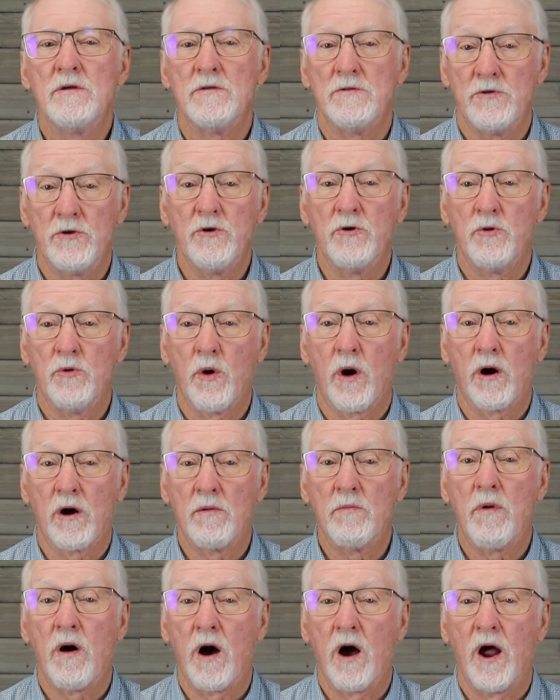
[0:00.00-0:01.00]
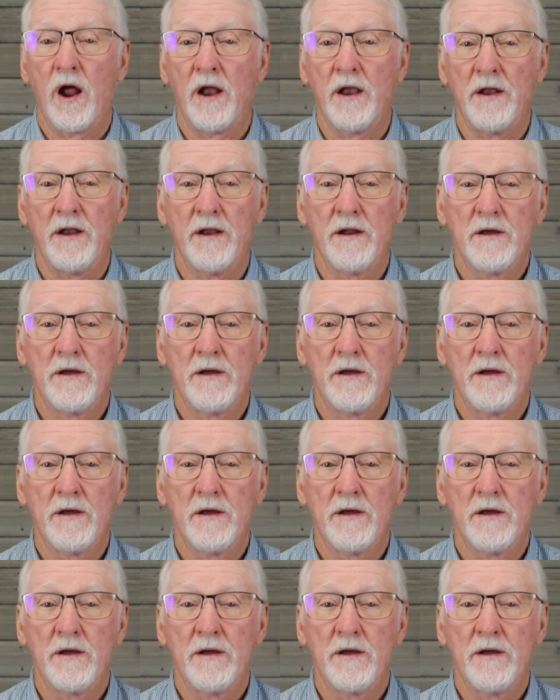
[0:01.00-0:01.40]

You are mine.